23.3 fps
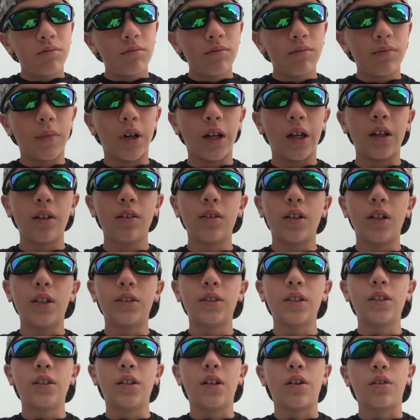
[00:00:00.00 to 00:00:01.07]
But it's
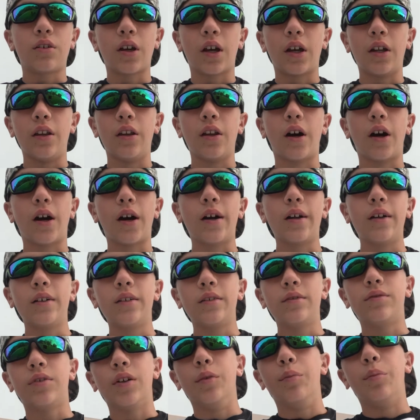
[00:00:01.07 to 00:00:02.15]
an okay knot
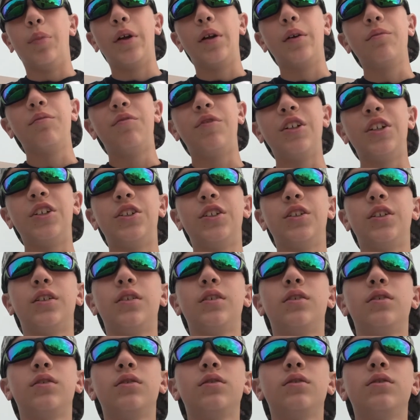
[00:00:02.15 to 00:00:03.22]
for brim fishing
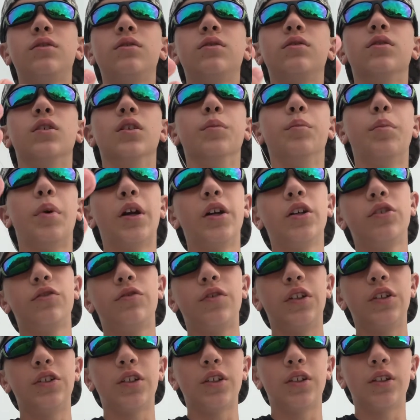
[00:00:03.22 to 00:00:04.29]
or perch
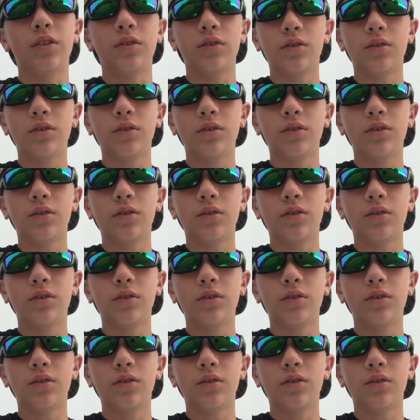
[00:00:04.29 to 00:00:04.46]
fishing.